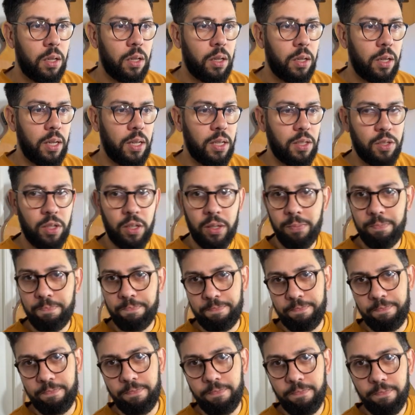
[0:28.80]
He's on.
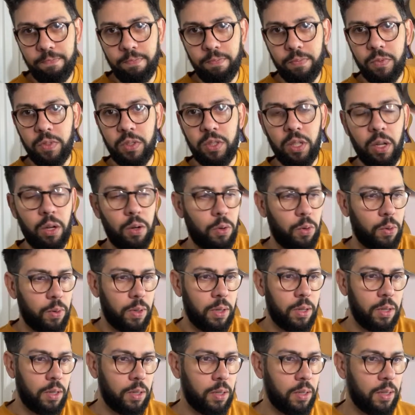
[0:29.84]
So,
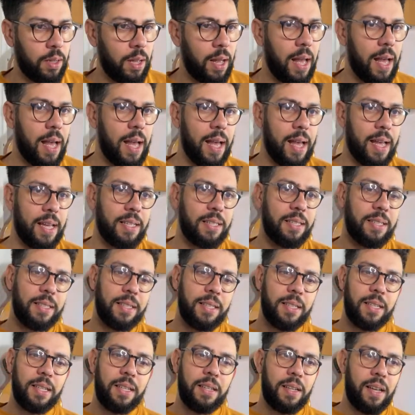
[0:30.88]
I'd
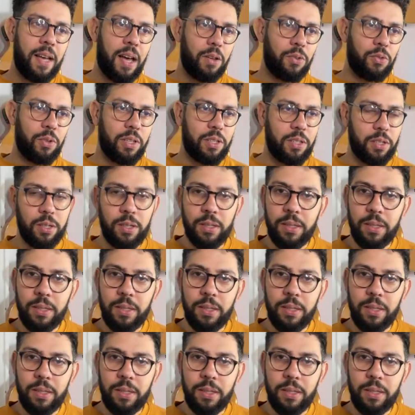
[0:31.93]
rather